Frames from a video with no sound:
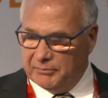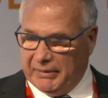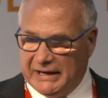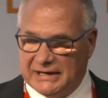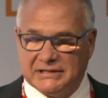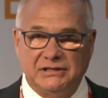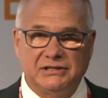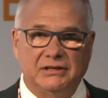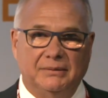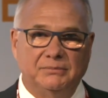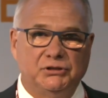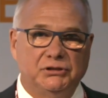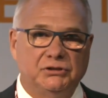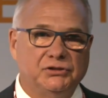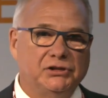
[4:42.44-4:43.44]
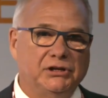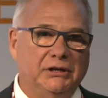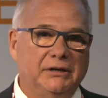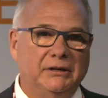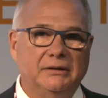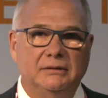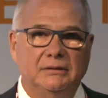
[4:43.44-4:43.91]
Base assumptions
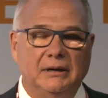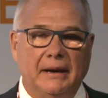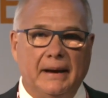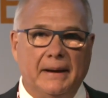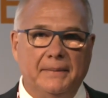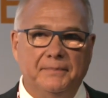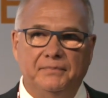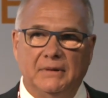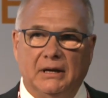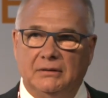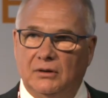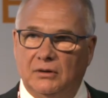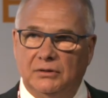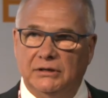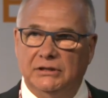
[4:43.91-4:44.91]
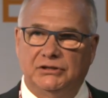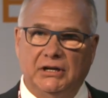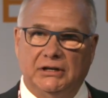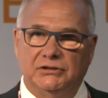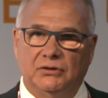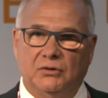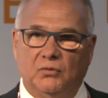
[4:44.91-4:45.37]
here, I'll only
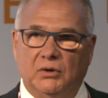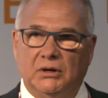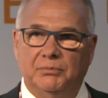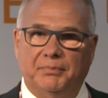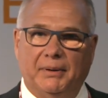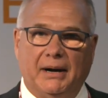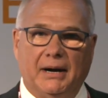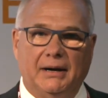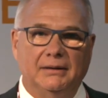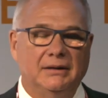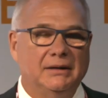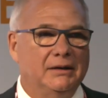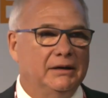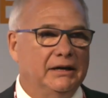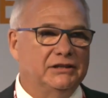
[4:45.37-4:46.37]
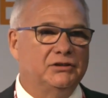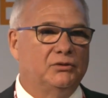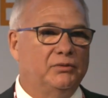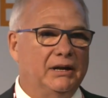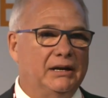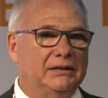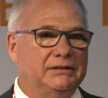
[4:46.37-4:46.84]
touch on one part. It's a
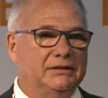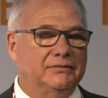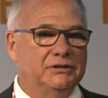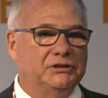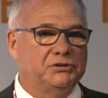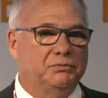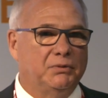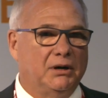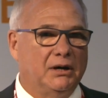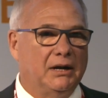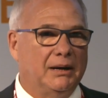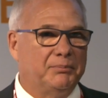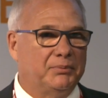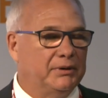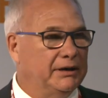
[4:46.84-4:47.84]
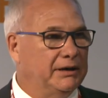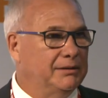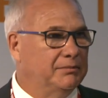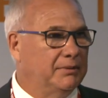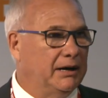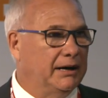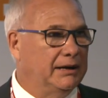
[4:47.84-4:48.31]
relatively small operating
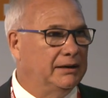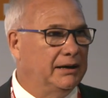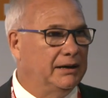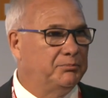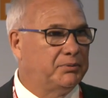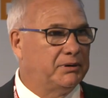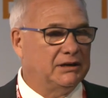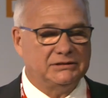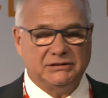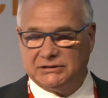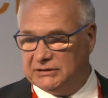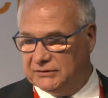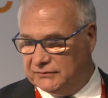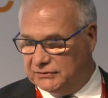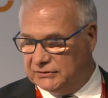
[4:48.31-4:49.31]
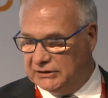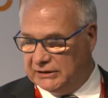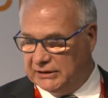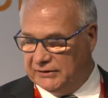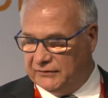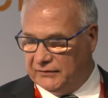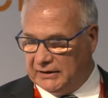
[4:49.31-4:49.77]
mine and processing
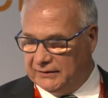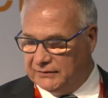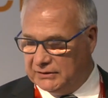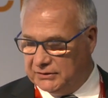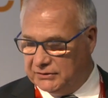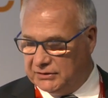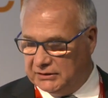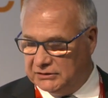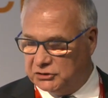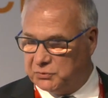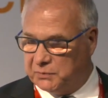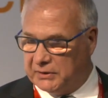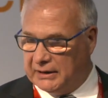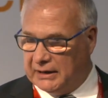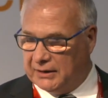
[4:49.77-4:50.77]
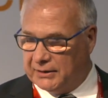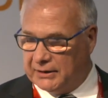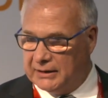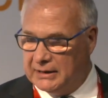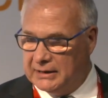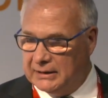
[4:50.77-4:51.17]
facility, 500 tons per hour.